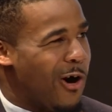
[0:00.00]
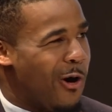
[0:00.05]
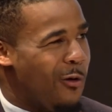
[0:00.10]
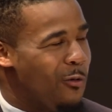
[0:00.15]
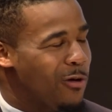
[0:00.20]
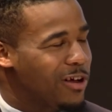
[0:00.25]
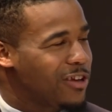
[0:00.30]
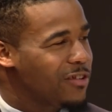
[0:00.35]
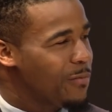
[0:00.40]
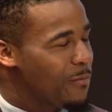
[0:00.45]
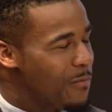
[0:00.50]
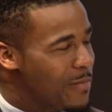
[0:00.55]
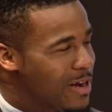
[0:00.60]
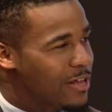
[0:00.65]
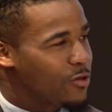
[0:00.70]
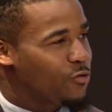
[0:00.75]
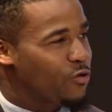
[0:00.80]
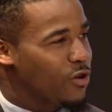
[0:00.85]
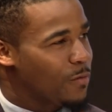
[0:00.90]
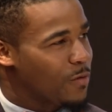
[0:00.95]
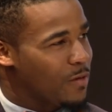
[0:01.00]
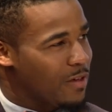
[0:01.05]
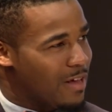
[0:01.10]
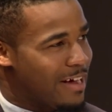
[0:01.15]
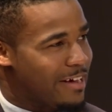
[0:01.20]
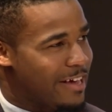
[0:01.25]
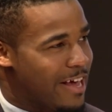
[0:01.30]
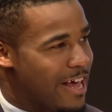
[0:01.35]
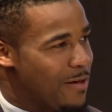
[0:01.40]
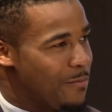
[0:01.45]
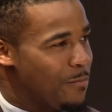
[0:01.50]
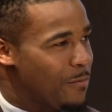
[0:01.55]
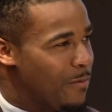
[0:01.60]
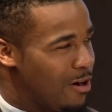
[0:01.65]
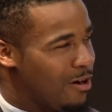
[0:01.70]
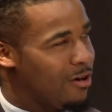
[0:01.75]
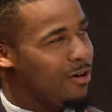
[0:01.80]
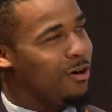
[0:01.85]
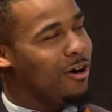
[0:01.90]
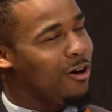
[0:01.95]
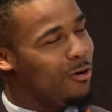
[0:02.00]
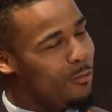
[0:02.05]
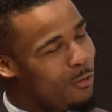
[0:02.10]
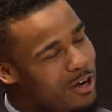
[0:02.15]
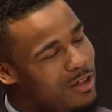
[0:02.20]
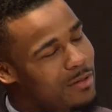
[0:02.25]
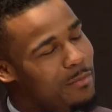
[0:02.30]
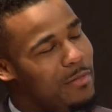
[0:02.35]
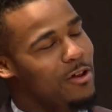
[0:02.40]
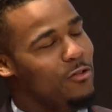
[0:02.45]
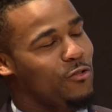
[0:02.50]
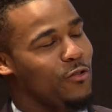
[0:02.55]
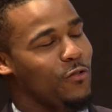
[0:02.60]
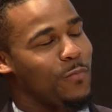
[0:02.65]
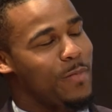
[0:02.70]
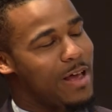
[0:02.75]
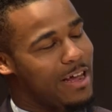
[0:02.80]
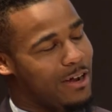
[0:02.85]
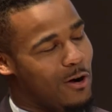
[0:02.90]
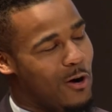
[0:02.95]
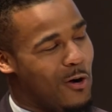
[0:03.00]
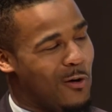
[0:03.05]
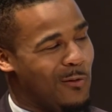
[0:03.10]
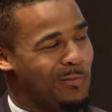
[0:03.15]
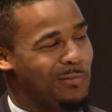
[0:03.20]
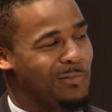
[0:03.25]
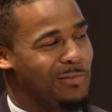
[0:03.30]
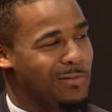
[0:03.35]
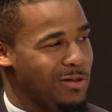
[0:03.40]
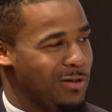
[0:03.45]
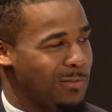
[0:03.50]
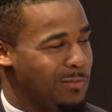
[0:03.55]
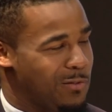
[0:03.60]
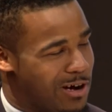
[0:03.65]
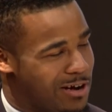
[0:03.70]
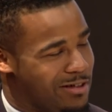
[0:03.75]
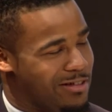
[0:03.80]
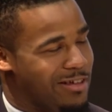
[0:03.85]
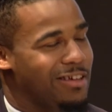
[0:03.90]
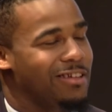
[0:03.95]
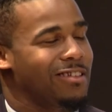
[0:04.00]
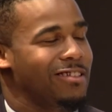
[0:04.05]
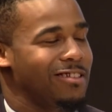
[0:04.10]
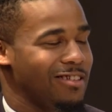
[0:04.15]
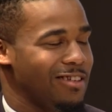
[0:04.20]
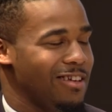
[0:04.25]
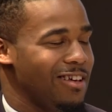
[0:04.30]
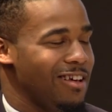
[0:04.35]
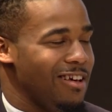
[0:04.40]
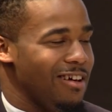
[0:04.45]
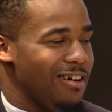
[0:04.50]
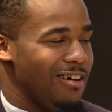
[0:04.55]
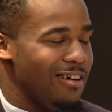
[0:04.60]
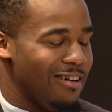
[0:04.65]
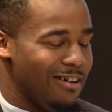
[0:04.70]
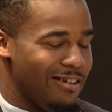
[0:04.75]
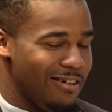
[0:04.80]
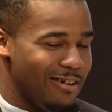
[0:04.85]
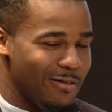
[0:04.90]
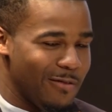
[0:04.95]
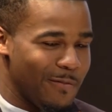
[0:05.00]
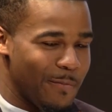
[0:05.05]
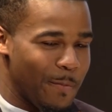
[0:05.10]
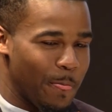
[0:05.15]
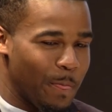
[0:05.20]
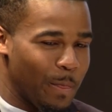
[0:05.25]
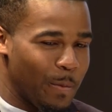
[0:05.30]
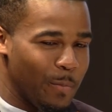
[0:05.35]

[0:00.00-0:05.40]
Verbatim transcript: On one of the many trips I came, uh, on one of the many trips back home to the projects, uh,